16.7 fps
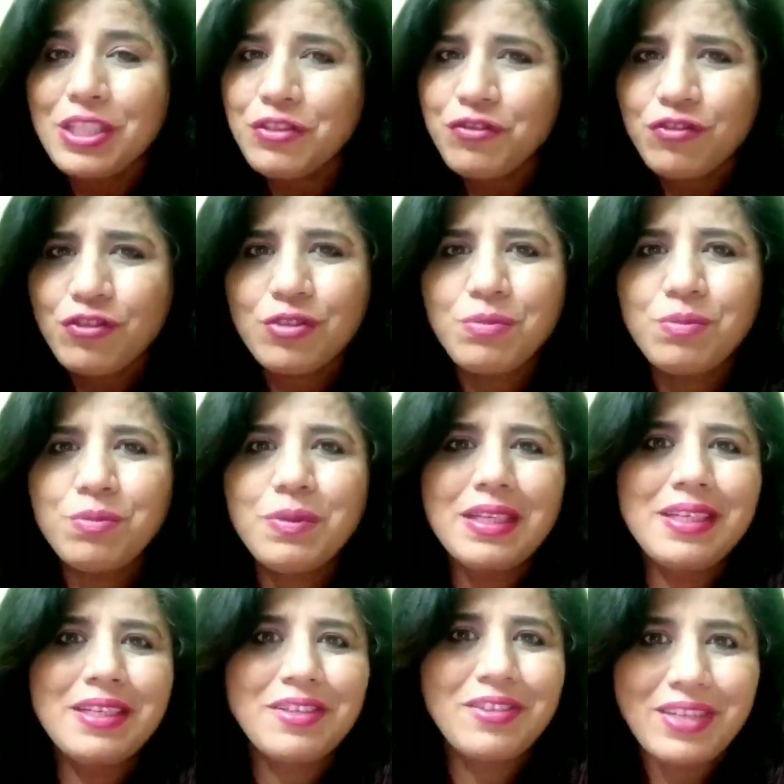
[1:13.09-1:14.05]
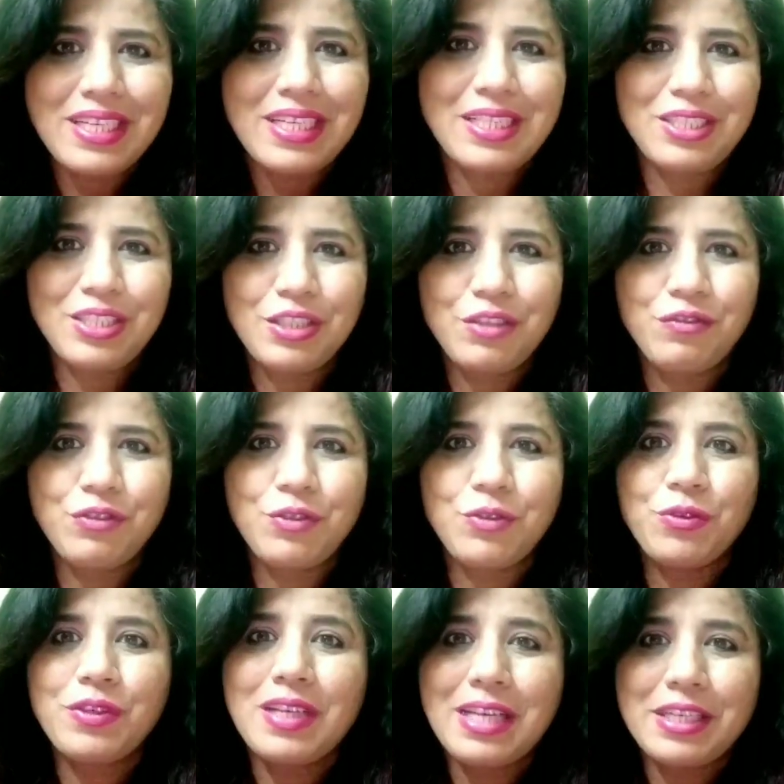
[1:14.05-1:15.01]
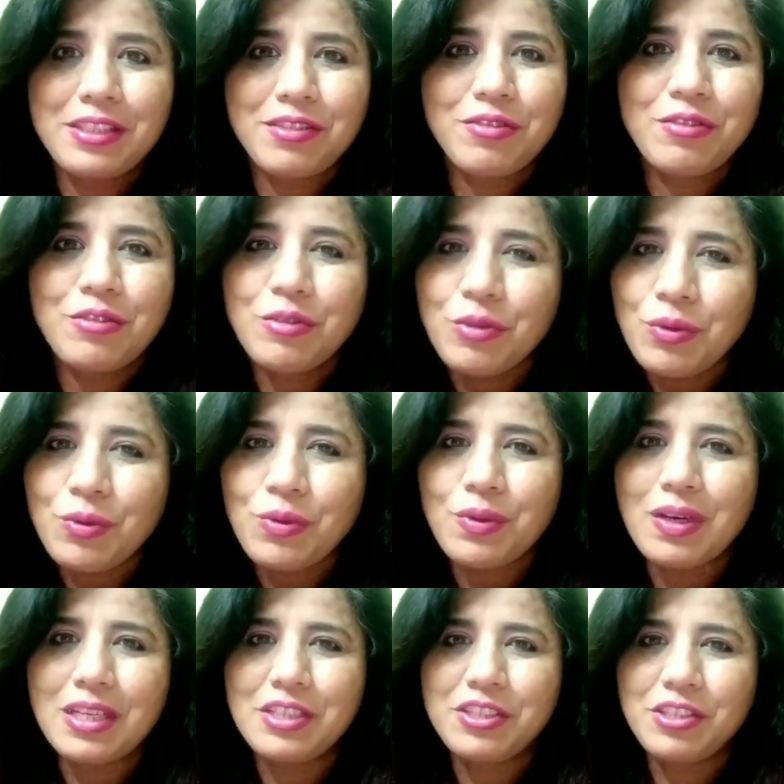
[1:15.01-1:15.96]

It would be great if you could let us know